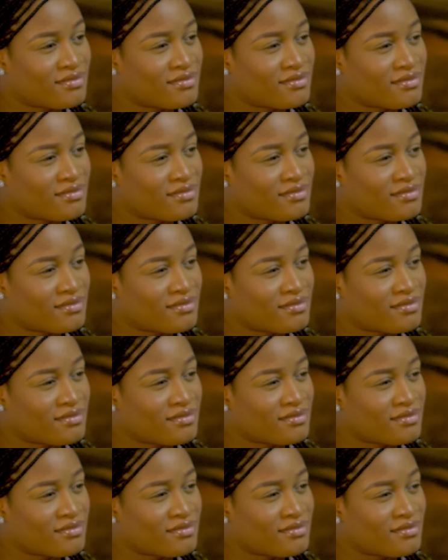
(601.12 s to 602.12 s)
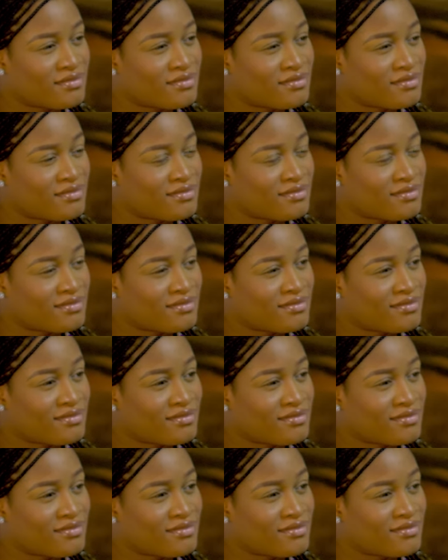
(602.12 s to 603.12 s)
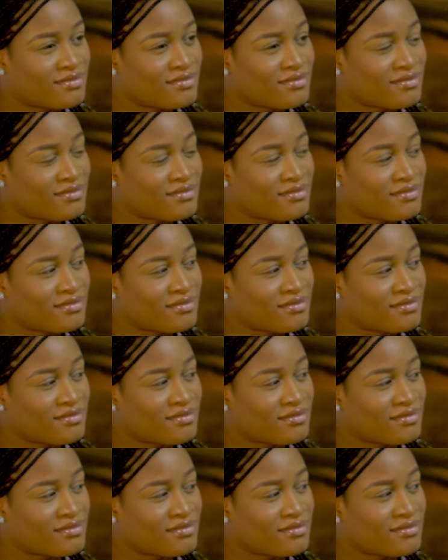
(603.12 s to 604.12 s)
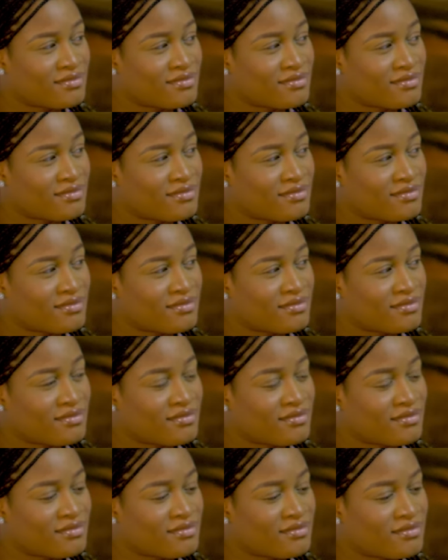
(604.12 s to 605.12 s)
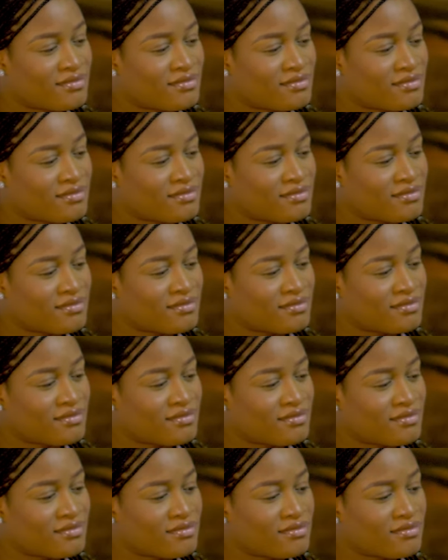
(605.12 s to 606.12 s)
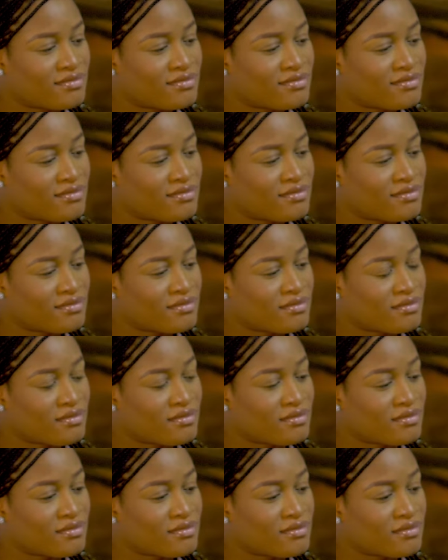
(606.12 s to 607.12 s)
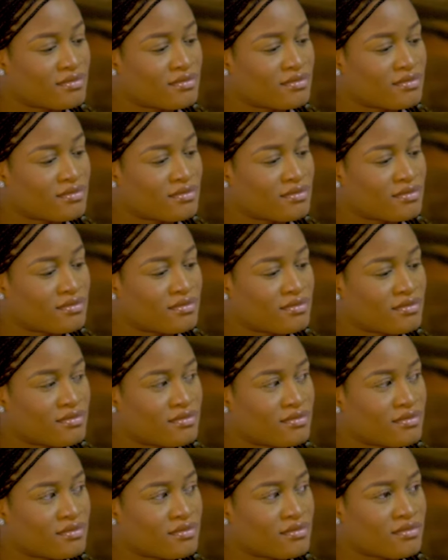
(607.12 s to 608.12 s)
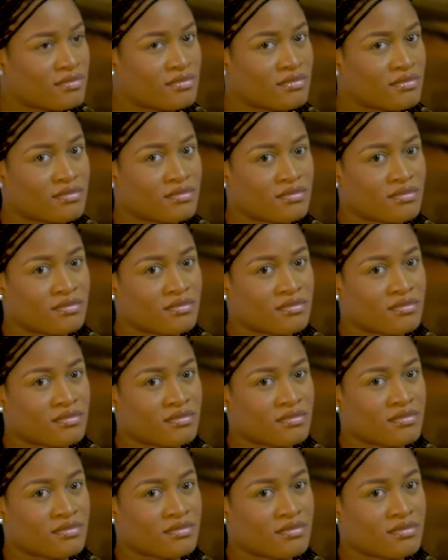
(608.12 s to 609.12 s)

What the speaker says: (not speaking)